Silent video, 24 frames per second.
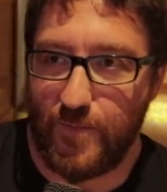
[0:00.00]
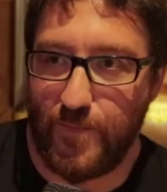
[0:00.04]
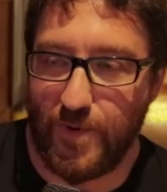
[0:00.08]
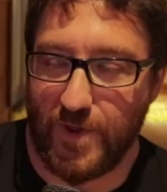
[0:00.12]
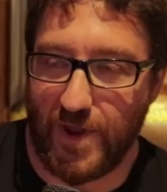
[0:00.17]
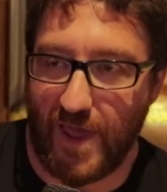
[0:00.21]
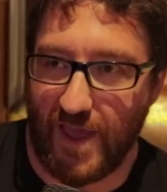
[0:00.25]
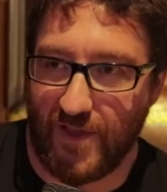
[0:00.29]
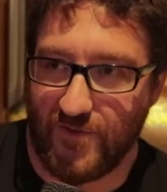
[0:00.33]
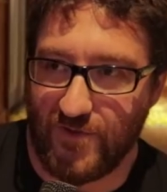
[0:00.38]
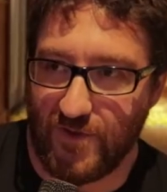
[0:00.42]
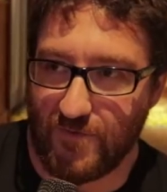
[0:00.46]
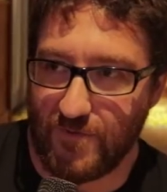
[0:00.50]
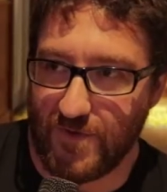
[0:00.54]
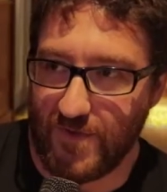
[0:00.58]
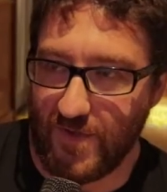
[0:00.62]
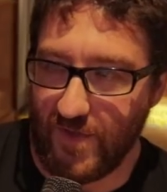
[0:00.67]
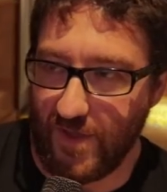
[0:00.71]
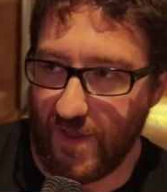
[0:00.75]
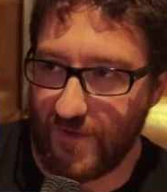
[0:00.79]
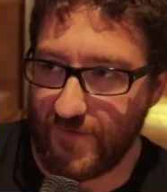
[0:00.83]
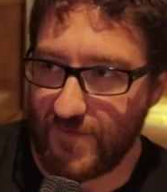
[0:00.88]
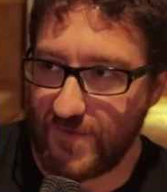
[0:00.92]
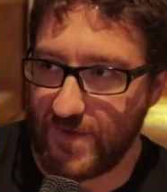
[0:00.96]
But actually
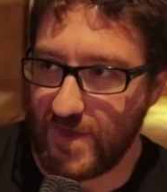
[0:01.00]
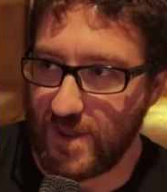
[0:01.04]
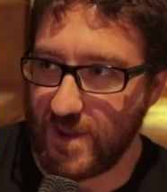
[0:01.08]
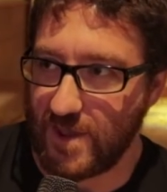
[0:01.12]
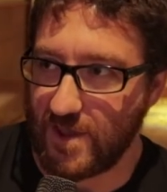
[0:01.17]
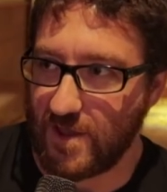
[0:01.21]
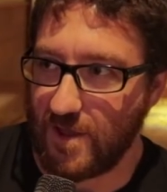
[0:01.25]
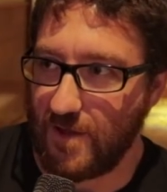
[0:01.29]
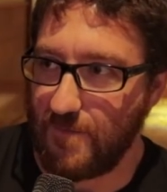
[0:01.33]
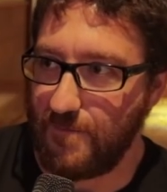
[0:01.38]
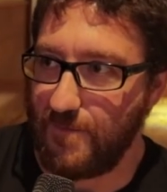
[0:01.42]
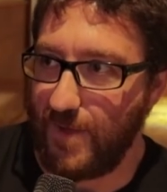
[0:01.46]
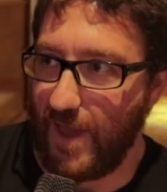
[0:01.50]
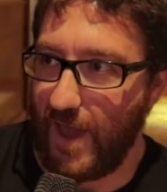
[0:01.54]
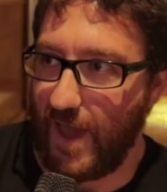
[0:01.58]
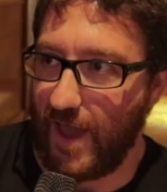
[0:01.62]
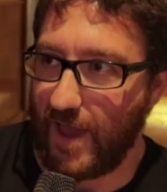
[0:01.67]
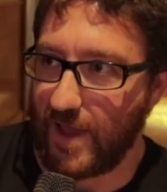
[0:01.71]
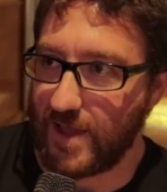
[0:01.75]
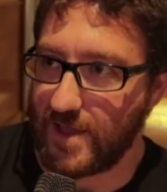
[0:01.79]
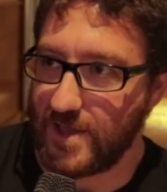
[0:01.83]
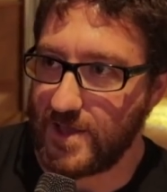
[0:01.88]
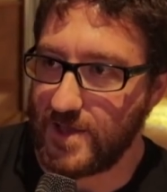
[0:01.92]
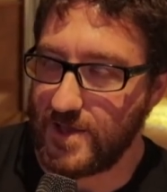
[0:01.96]
recently I've seen it come
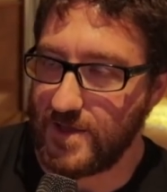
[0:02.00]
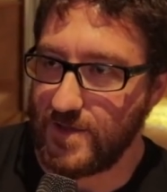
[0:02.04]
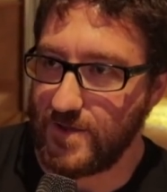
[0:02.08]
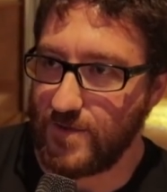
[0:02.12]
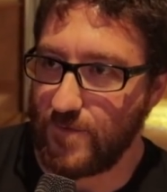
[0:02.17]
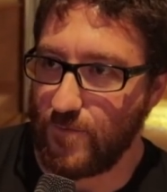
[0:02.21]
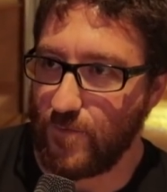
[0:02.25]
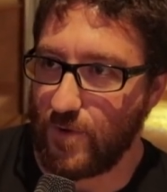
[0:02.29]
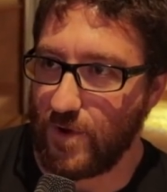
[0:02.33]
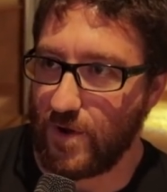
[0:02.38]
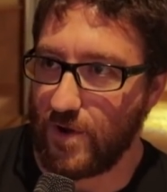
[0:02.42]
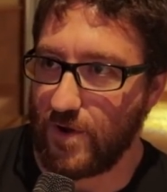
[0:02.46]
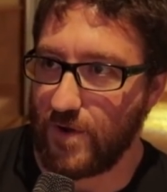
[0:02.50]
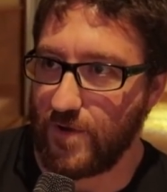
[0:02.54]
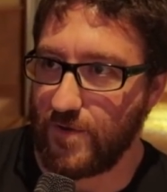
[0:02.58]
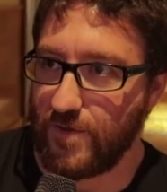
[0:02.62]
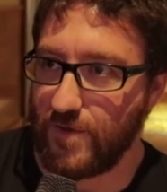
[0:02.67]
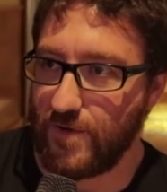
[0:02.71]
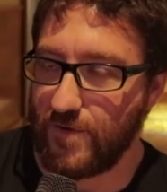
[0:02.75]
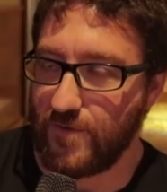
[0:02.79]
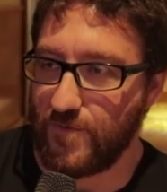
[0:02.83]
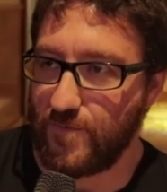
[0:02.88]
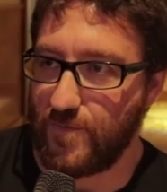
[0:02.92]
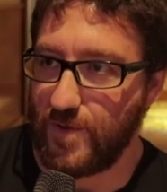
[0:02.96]
back where
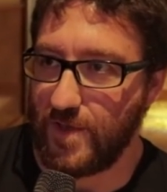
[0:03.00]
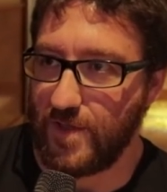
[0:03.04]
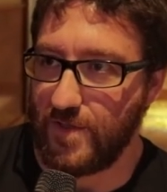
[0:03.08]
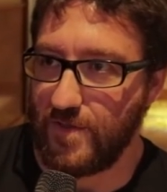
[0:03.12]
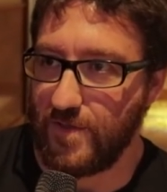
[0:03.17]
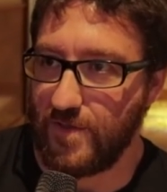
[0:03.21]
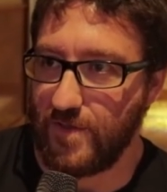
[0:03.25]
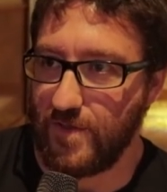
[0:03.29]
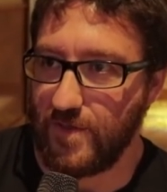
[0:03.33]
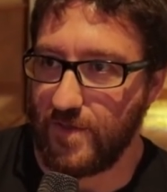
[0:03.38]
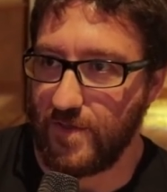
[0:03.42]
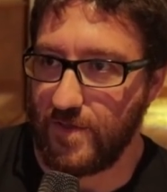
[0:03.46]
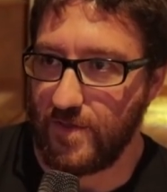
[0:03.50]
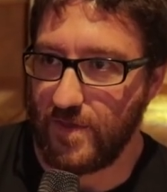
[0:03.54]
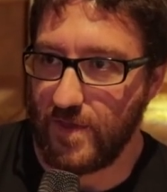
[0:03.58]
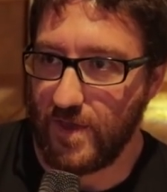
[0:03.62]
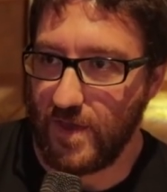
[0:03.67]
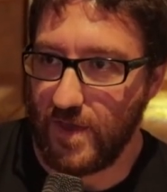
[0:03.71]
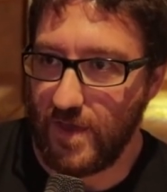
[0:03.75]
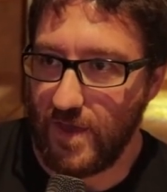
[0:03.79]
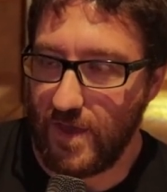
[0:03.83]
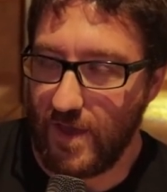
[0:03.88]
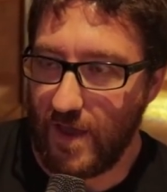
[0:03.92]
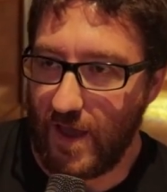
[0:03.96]
there's been
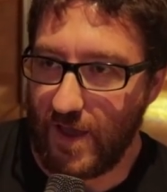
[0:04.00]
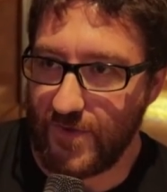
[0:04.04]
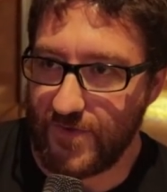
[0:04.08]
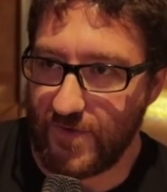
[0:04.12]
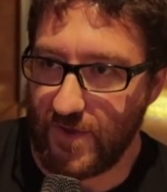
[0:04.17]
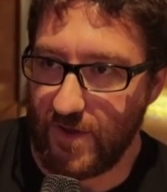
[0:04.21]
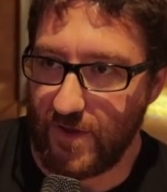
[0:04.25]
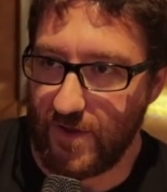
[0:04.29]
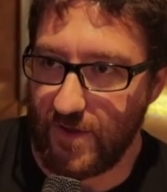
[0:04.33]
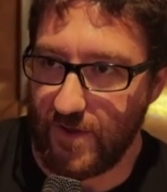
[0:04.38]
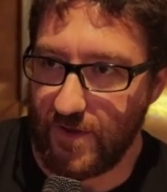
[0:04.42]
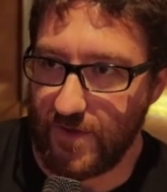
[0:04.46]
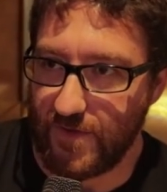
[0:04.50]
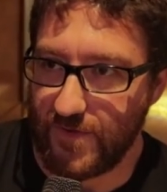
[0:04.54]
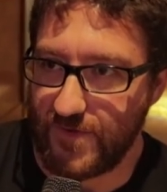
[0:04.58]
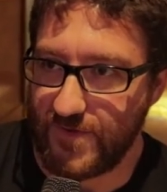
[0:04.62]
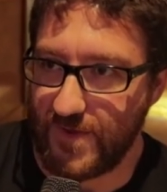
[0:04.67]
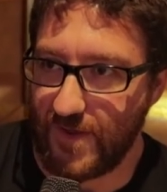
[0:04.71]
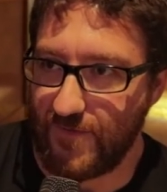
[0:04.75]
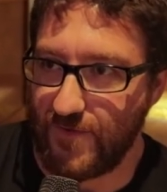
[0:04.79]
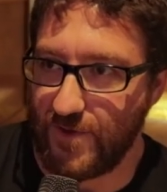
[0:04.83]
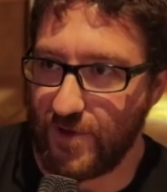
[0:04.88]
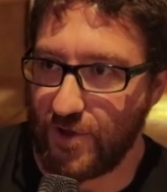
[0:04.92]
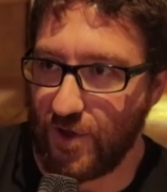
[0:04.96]
I saw
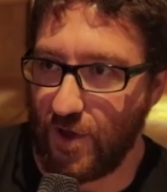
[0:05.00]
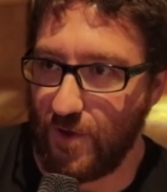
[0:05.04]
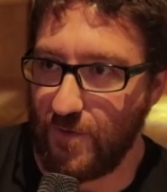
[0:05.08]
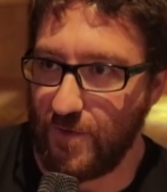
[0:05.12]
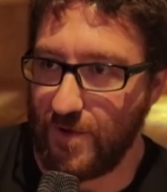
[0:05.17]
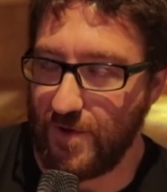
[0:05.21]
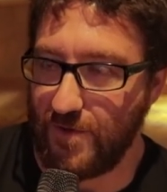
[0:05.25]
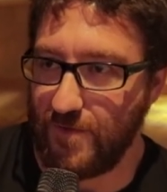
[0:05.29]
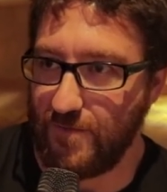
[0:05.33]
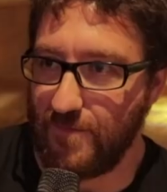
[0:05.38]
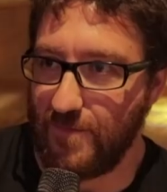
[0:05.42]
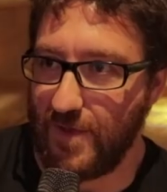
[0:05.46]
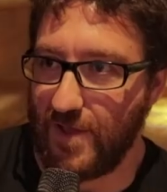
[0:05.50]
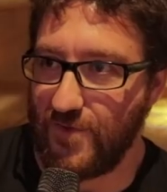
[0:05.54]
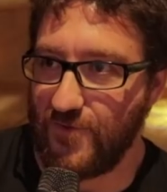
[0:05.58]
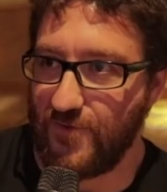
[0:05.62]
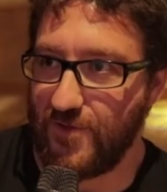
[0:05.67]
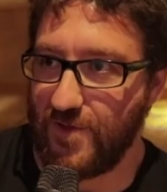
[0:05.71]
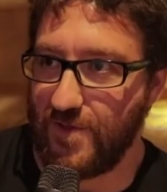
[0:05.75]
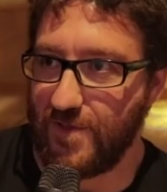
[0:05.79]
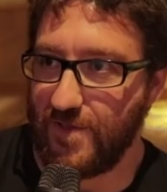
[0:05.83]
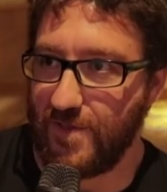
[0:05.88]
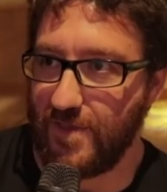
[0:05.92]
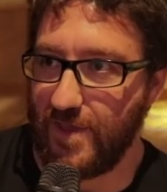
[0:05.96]
Steffi Cohen
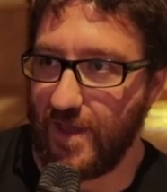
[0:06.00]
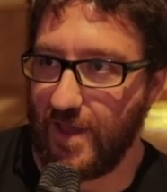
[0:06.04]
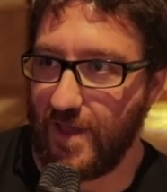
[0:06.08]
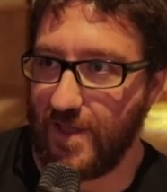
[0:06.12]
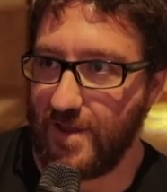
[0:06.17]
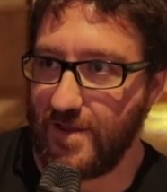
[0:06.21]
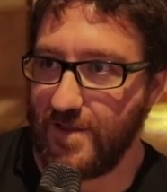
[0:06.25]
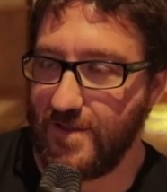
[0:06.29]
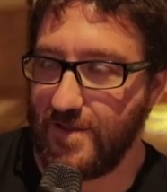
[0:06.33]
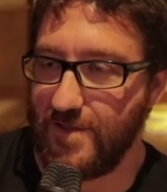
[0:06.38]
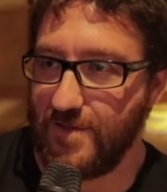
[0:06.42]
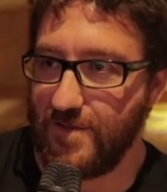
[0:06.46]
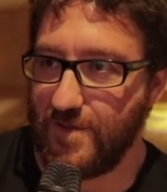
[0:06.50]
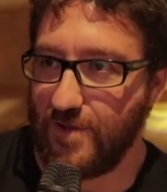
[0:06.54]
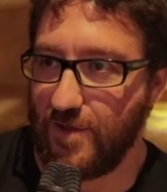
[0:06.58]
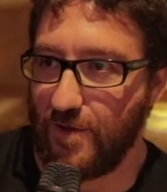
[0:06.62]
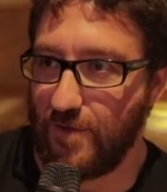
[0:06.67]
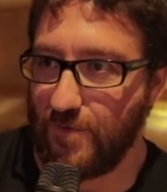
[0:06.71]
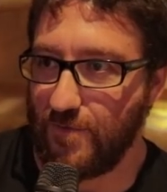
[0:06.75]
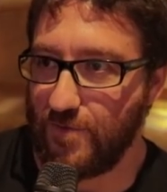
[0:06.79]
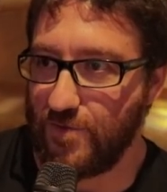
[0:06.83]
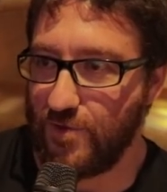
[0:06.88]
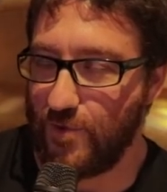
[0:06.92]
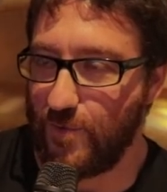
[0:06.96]
mention that, you
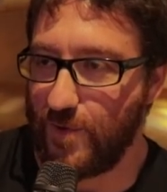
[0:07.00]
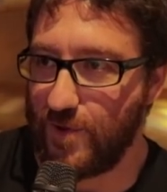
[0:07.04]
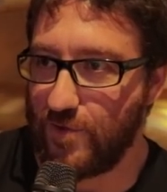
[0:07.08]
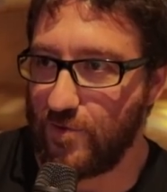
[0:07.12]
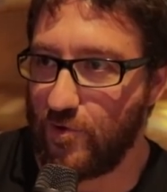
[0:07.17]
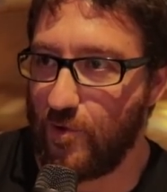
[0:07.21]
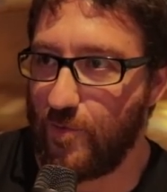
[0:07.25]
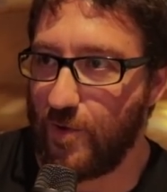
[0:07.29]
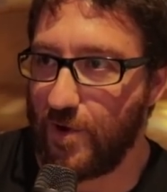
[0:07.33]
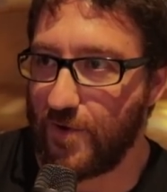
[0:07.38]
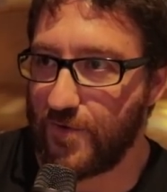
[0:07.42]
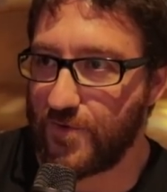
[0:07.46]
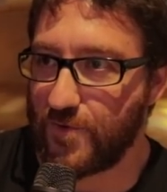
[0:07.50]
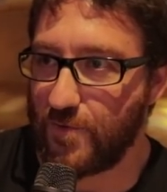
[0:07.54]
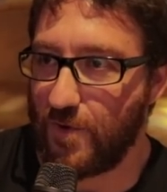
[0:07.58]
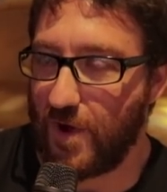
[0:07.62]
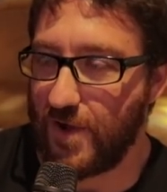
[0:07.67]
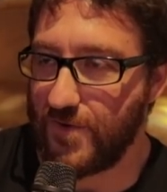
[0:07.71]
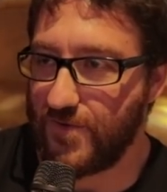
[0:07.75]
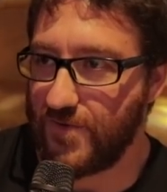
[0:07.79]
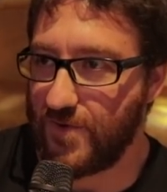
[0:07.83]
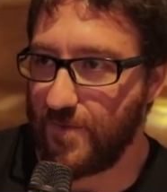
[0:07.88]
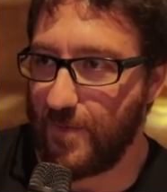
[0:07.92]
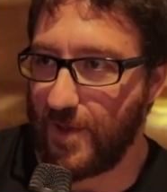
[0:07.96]
know, doing low bar
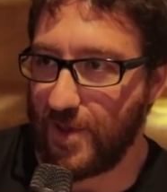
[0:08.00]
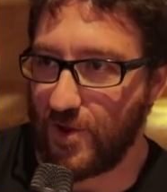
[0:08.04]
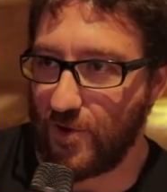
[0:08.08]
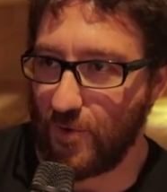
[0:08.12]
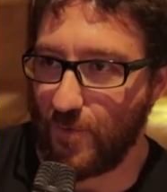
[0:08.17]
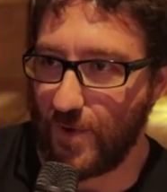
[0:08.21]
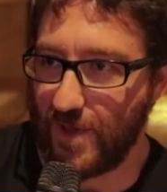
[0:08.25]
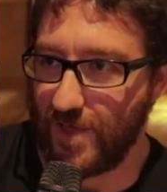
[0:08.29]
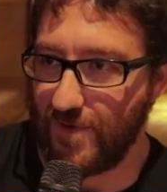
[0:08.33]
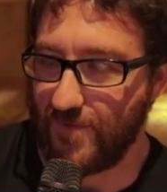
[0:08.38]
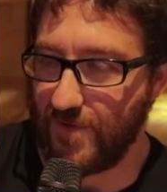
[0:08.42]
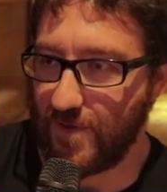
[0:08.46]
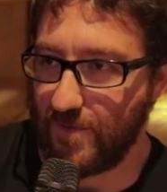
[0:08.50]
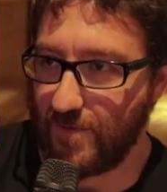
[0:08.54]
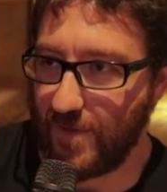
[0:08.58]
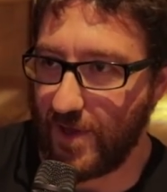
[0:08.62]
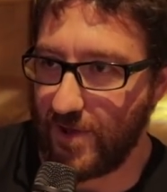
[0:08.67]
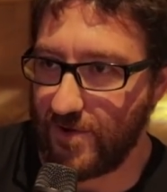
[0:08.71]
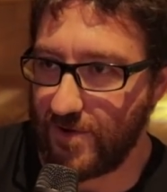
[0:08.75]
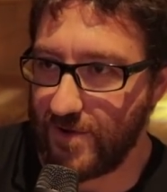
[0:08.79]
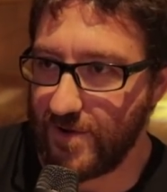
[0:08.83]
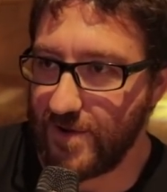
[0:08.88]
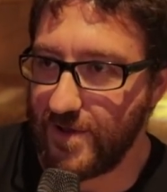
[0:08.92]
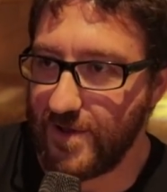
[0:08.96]
squats to make your weightlifting
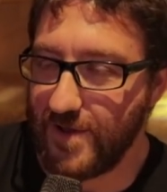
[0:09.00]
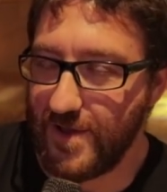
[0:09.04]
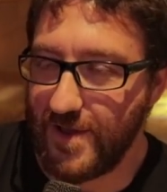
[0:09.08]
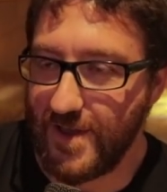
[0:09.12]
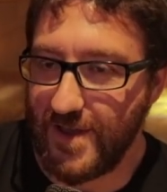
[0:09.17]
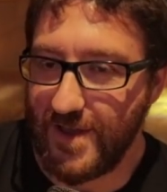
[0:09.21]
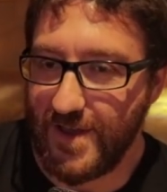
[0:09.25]
better.